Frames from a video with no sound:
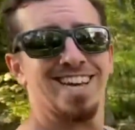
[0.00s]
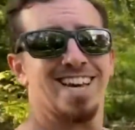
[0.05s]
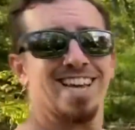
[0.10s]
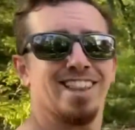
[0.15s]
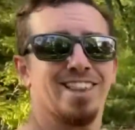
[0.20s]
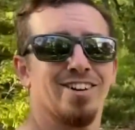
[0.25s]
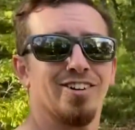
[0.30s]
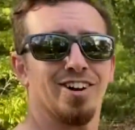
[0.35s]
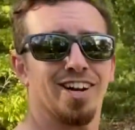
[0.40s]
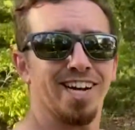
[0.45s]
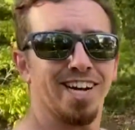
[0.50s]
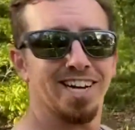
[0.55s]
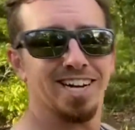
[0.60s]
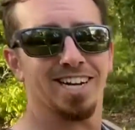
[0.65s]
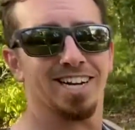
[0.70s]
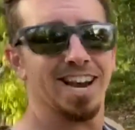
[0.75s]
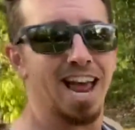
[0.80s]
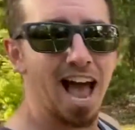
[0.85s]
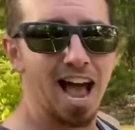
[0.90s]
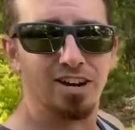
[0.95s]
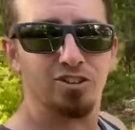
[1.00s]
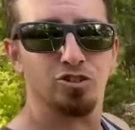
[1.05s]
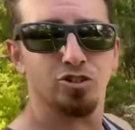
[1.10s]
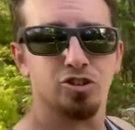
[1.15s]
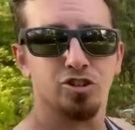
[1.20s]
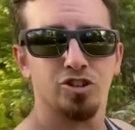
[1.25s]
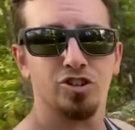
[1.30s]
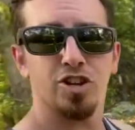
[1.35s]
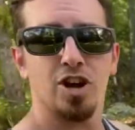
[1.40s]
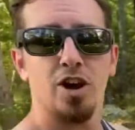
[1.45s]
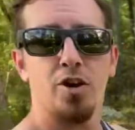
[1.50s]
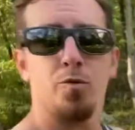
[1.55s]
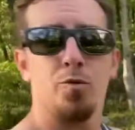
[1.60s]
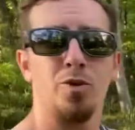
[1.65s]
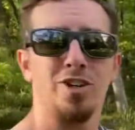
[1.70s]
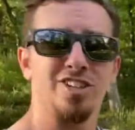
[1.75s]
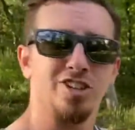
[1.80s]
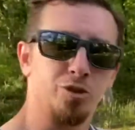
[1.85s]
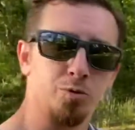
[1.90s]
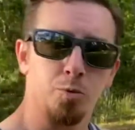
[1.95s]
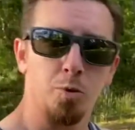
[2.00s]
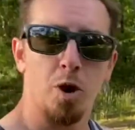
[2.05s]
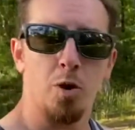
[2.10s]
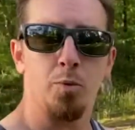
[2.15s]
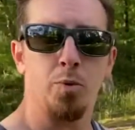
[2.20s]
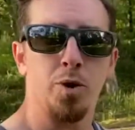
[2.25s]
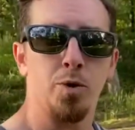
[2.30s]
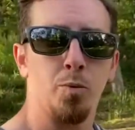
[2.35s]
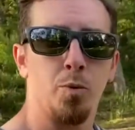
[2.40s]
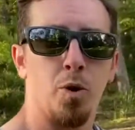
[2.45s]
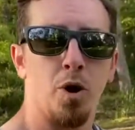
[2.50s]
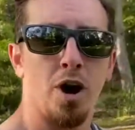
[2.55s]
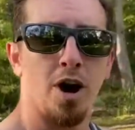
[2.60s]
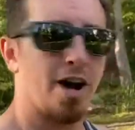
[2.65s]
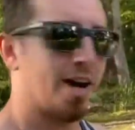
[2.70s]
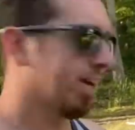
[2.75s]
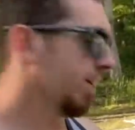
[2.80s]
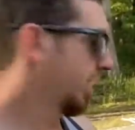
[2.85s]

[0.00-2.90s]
They're eating natural stuff, which is what we want.